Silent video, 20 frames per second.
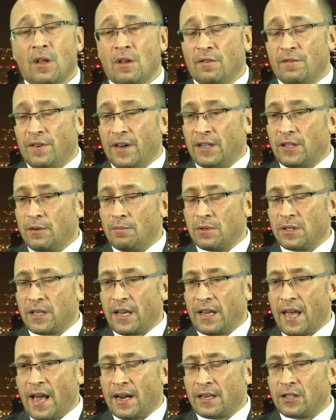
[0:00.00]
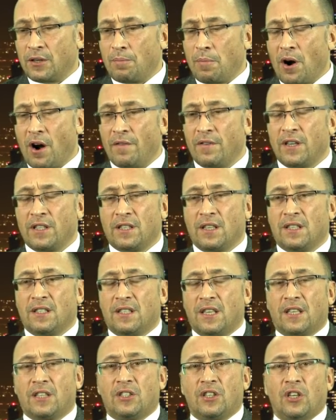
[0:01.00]
victims like Aksa Parviz, the
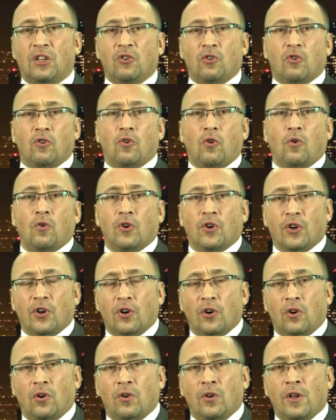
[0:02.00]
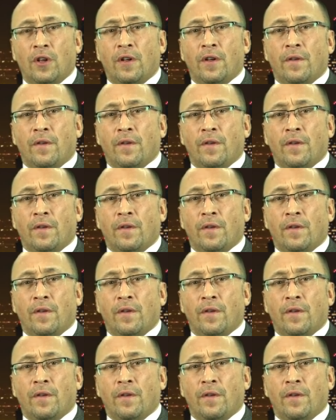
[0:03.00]
16-year-old girl